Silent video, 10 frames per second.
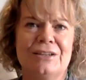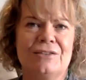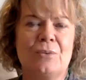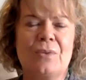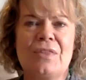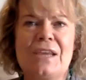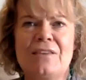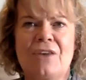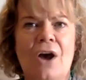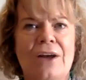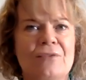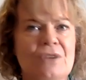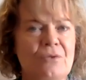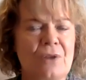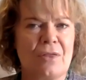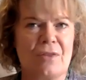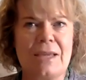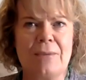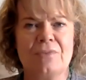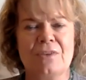So with these kind of different
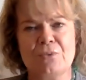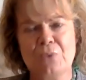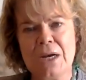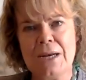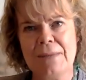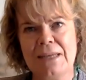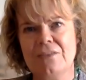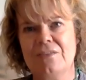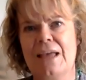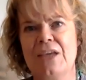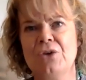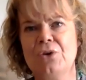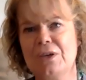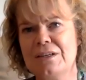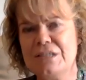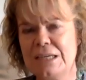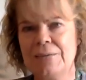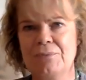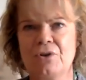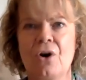themes, it really means that you can
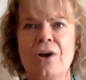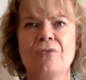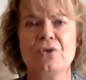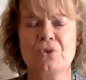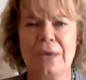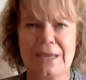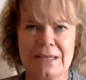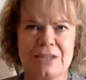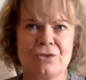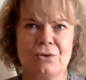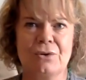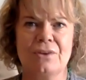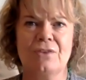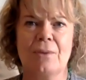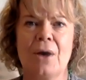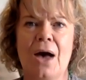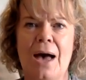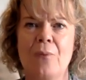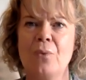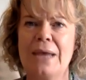deep dive on your English through the summer,
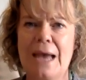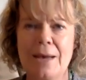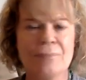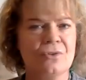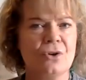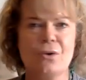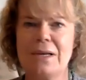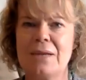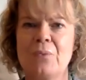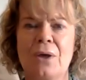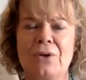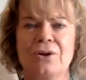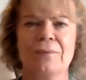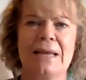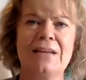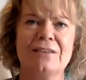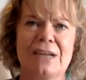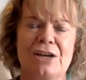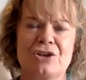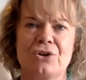and we absolutely welcome
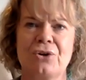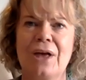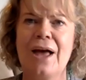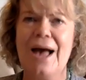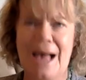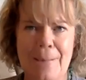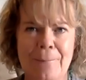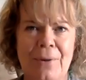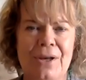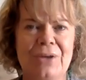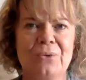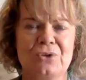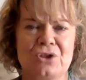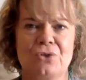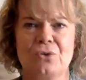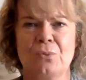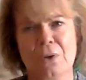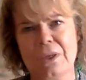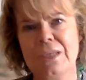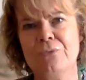international and bilingual children.
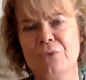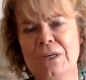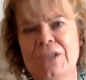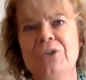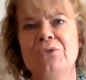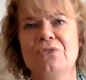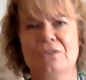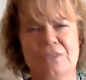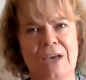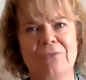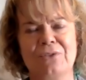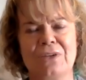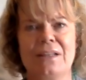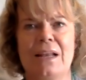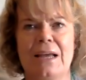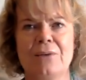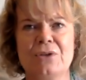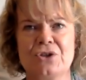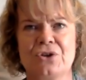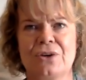We're really used to scaffolding the
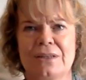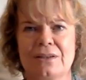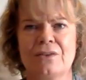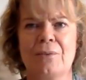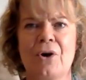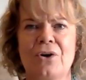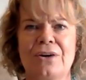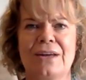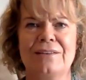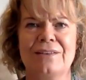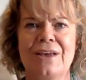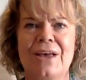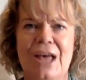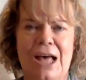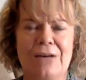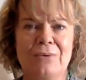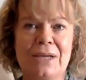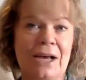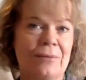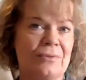language during the summer holidays, and it
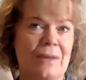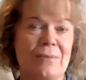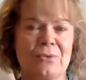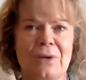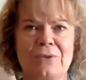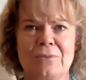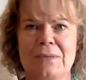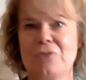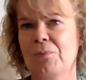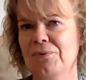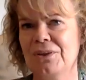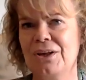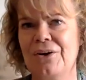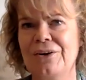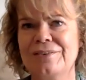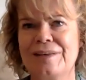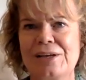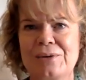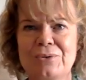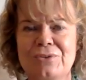really helps them as well to be top of the class
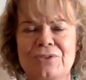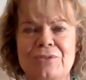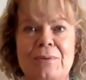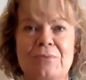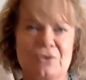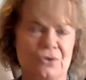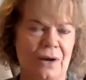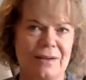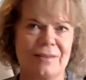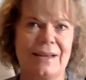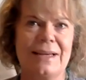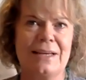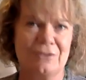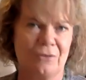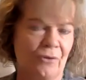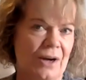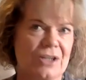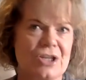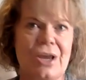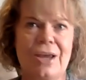and also to be able to translate into
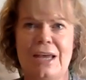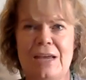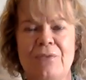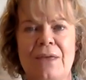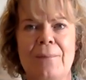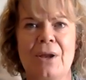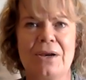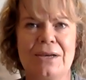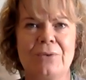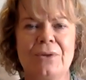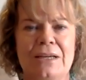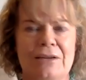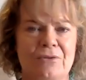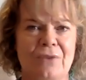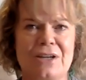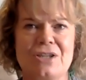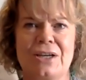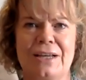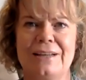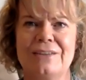French if they're bilingual in French
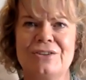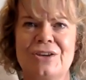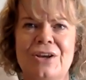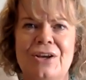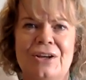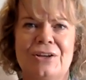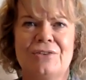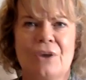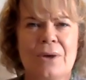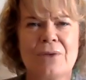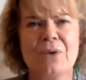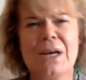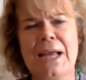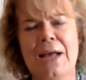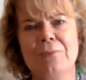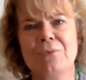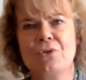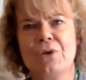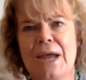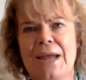and English. So it really helps
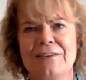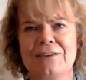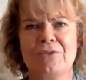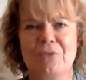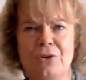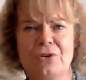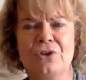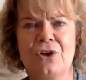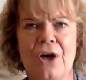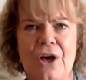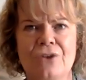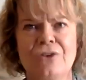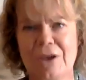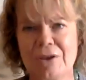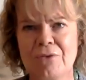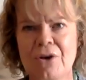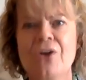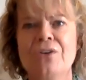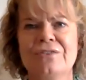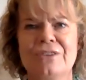create and foster a
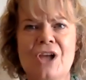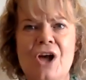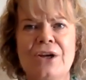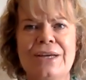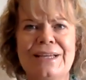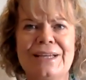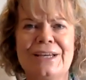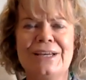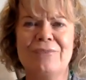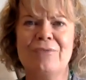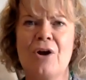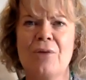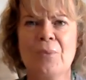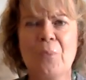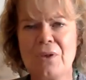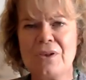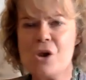diverse learning environment with